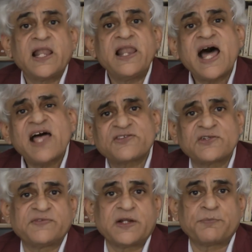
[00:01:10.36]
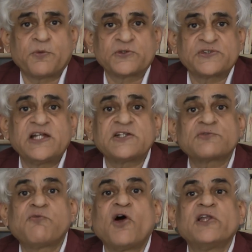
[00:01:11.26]
The last of the reports,
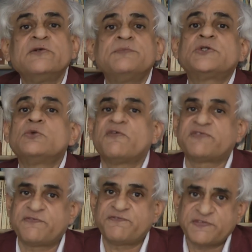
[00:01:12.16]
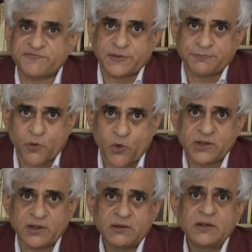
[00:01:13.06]
that is volume 2 of the 5th
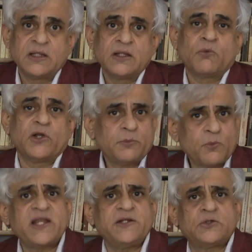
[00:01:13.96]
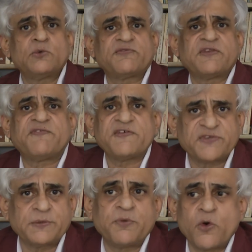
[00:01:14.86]
report, volume 1 and 2 of the
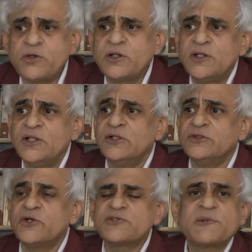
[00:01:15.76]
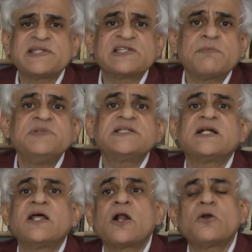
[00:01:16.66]
5th report, those were
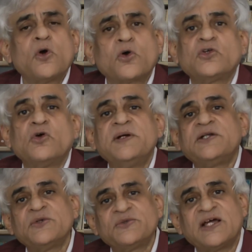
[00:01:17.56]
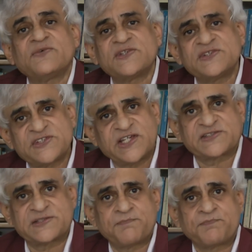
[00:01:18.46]
submitted around October
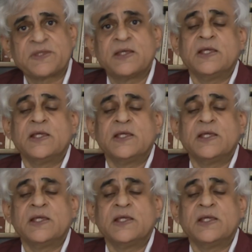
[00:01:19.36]
2006.